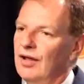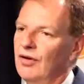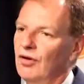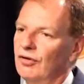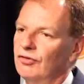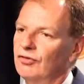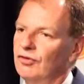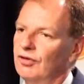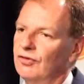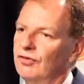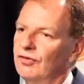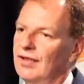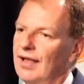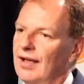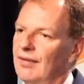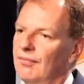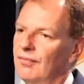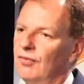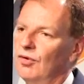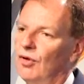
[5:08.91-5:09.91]
and not just
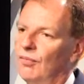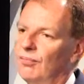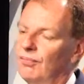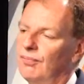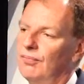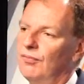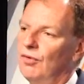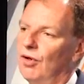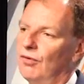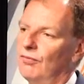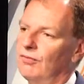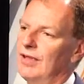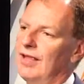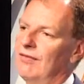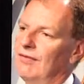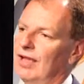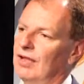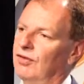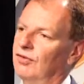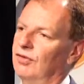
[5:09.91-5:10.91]
not
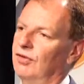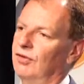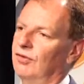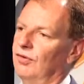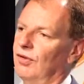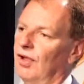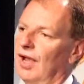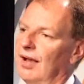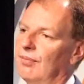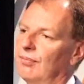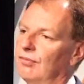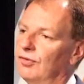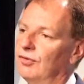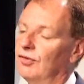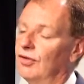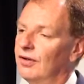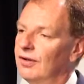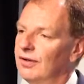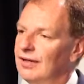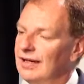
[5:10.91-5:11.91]
giving it to
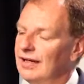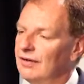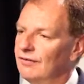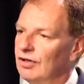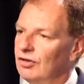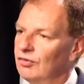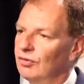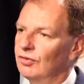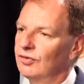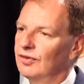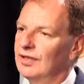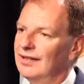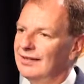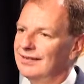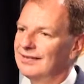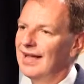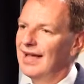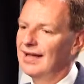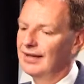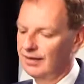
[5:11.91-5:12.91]
certain individuals in a
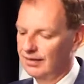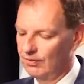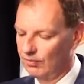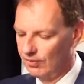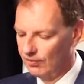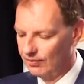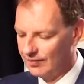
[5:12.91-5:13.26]
targeted